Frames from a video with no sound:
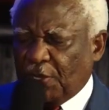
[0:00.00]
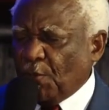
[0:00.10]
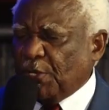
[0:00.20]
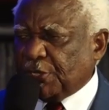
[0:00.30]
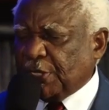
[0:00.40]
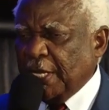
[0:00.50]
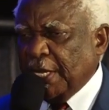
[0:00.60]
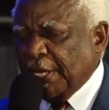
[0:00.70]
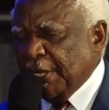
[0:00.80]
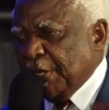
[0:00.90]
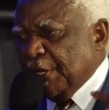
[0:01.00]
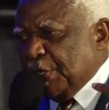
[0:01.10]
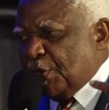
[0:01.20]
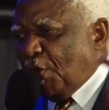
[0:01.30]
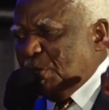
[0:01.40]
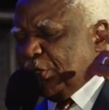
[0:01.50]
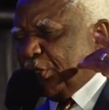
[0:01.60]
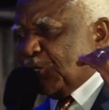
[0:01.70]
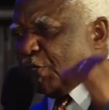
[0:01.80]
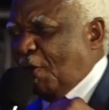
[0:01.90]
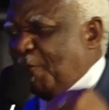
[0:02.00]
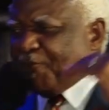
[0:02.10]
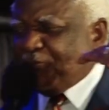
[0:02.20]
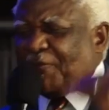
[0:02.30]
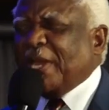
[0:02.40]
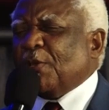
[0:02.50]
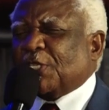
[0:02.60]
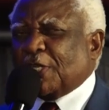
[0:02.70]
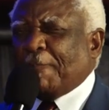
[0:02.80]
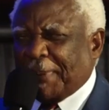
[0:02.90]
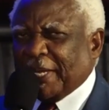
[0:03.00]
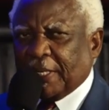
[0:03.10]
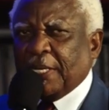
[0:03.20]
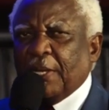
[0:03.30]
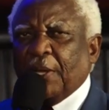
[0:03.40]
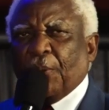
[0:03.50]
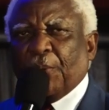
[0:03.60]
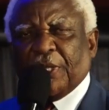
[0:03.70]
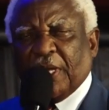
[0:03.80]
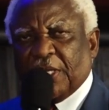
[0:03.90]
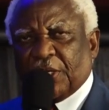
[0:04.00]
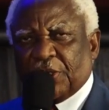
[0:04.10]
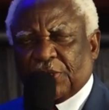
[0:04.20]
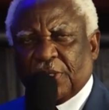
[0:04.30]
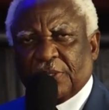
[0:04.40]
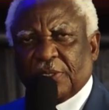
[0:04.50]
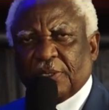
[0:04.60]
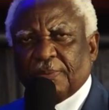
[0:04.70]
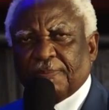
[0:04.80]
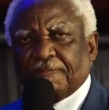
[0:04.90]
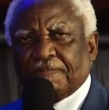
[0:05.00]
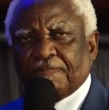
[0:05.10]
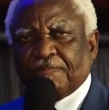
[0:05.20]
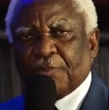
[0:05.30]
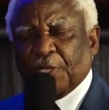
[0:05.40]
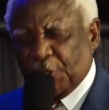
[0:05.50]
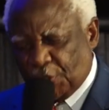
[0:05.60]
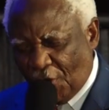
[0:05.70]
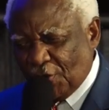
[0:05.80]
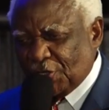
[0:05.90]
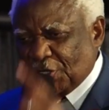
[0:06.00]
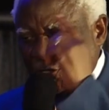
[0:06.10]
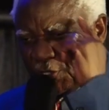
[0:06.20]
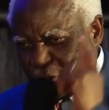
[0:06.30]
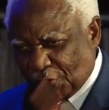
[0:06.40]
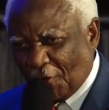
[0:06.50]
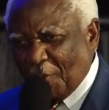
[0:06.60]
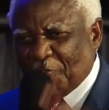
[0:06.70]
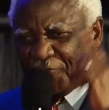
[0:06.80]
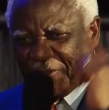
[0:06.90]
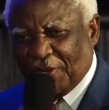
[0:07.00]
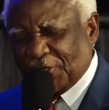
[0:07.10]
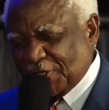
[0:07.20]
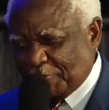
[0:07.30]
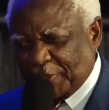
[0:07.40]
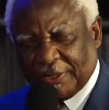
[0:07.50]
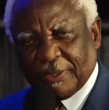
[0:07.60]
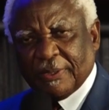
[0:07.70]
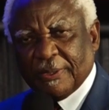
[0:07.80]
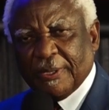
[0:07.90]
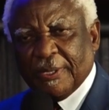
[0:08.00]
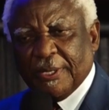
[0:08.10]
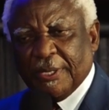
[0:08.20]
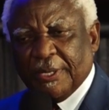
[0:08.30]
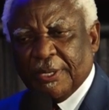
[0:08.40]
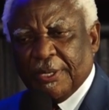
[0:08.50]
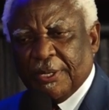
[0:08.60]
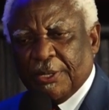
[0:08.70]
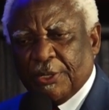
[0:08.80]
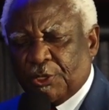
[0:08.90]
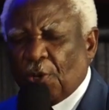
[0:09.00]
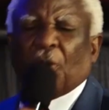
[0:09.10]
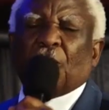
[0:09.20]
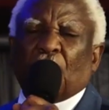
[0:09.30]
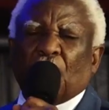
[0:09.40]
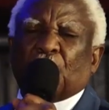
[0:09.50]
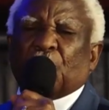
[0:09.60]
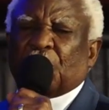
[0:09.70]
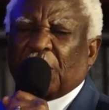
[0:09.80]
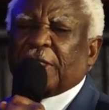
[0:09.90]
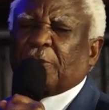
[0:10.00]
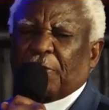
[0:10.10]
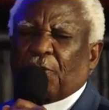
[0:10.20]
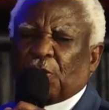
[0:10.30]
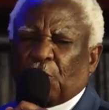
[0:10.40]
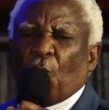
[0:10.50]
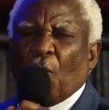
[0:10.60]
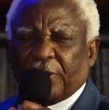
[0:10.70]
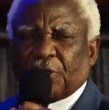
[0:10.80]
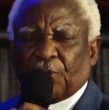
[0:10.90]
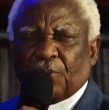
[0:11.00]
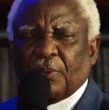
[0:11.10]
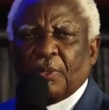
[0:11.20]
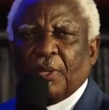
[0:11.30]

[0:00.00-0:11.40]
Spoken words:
In other words, don't stop fellowshipping with other Christians. Don't stop fellowshipping. Don't go to church because you want to.